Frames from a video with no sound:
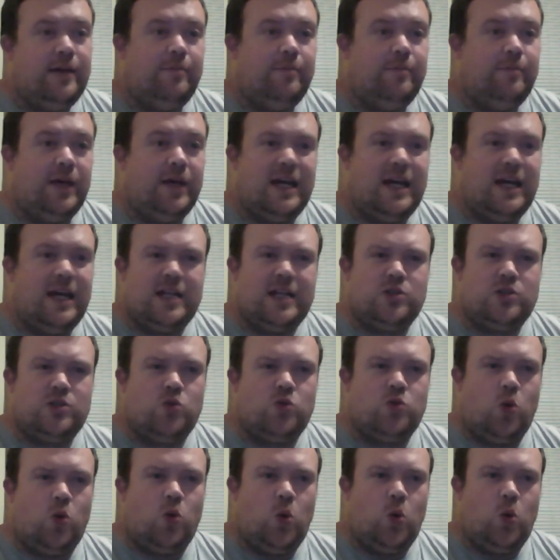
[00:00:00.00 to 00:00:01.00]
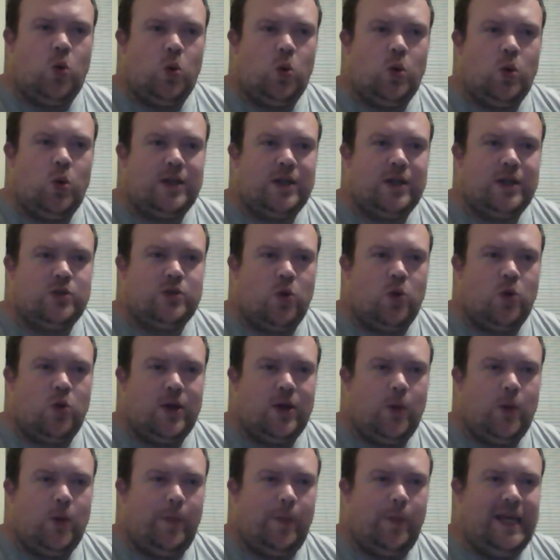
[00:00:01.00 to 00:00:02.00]
the extra extra
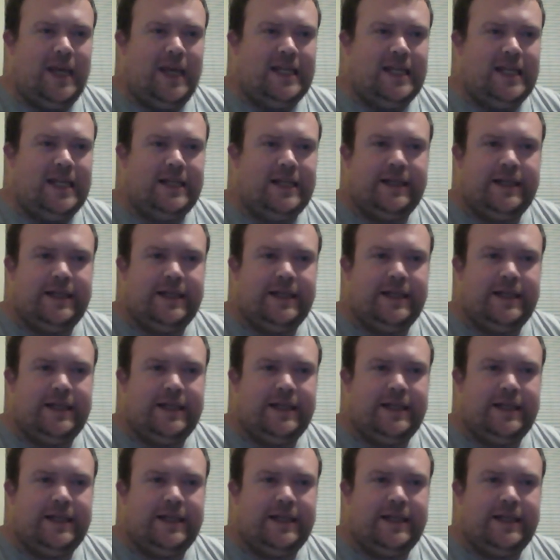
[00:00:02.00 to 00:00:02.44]
little bit.